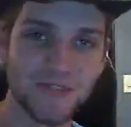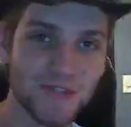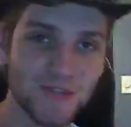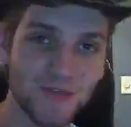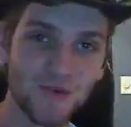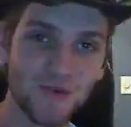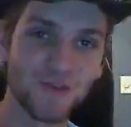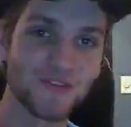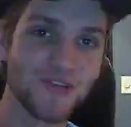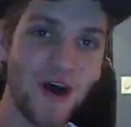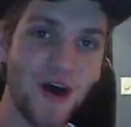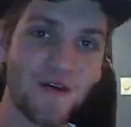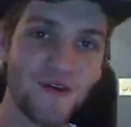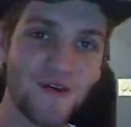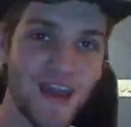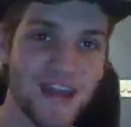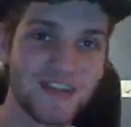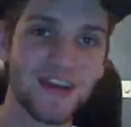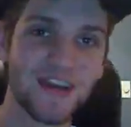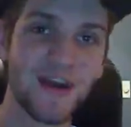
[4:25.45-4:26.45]
It's sort of
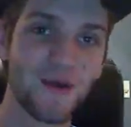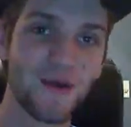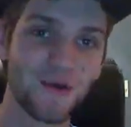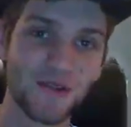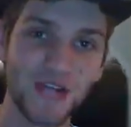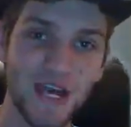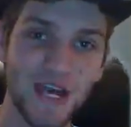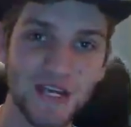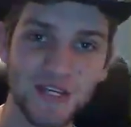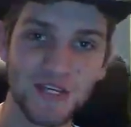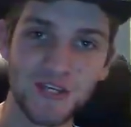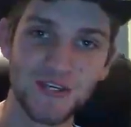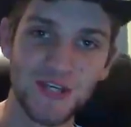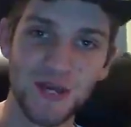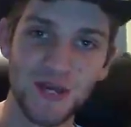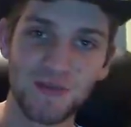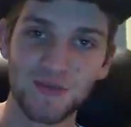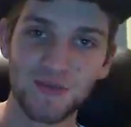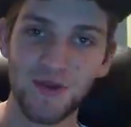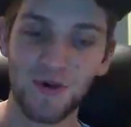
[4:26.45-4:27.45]
love-hate
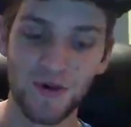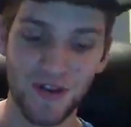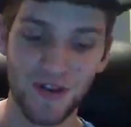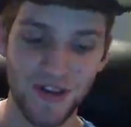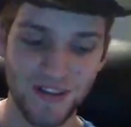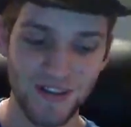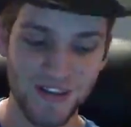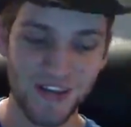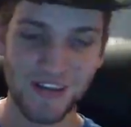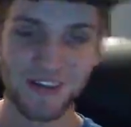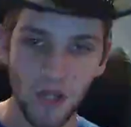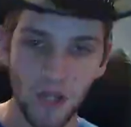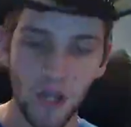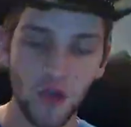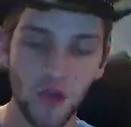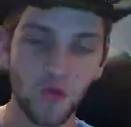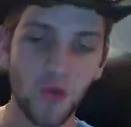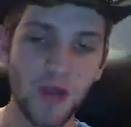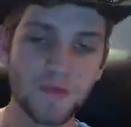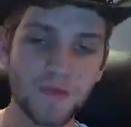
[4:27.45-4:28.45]
relationship going on there.
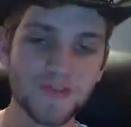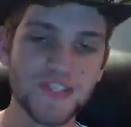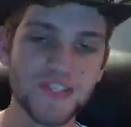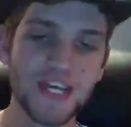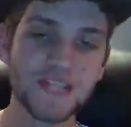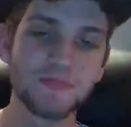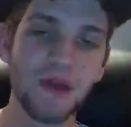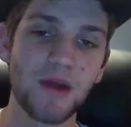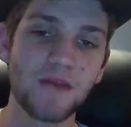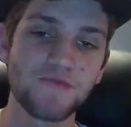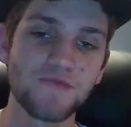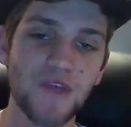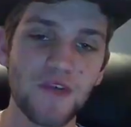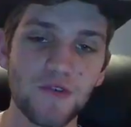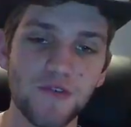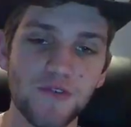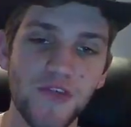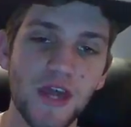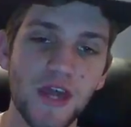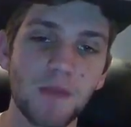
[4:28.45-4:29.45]
Grimm says, my
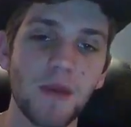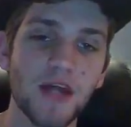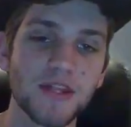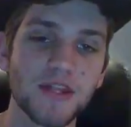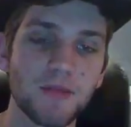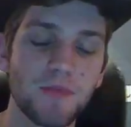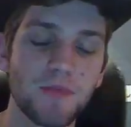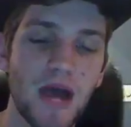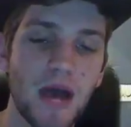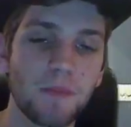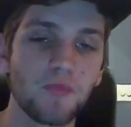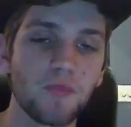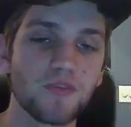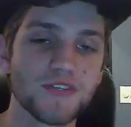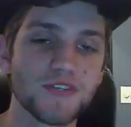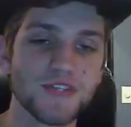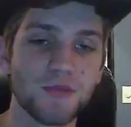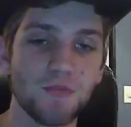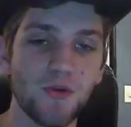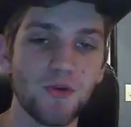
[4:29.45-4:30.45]
favorite thing about the map
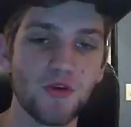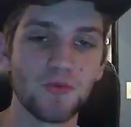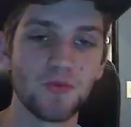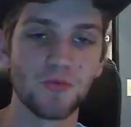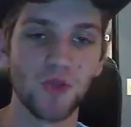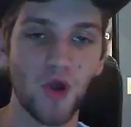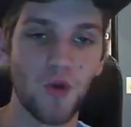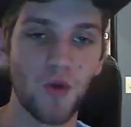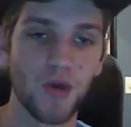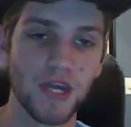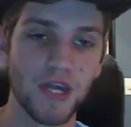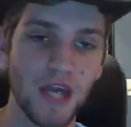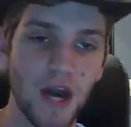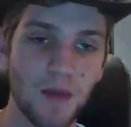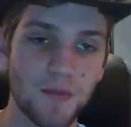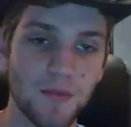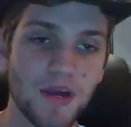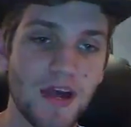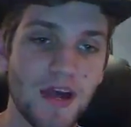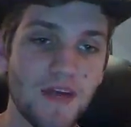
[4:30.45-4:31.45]
was the moon blowing
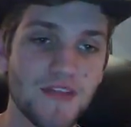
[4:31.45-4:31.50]
up.